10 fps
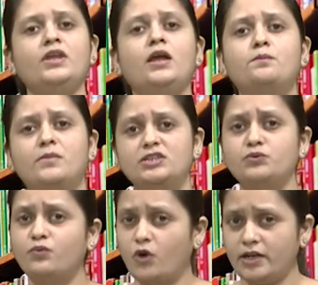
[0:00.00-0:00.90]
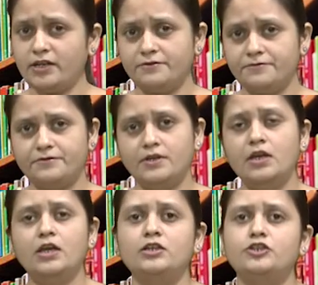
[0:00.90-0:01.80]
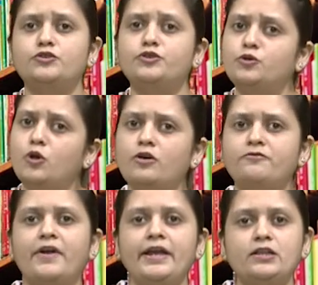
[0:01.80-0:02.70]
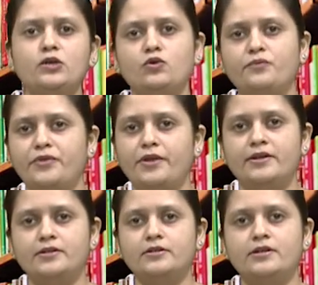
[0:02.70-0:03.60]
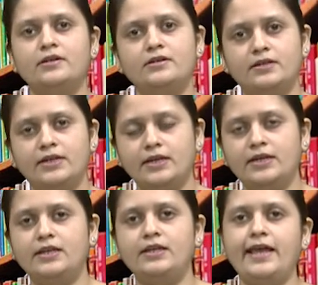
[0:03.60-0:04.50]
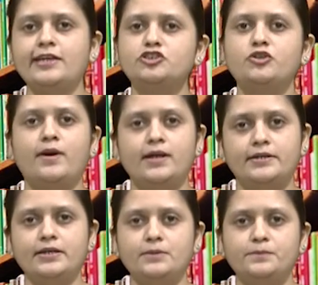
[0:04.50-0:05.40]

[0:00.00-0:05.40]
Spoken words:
But what if you do not find the Globe Theatre in actuality?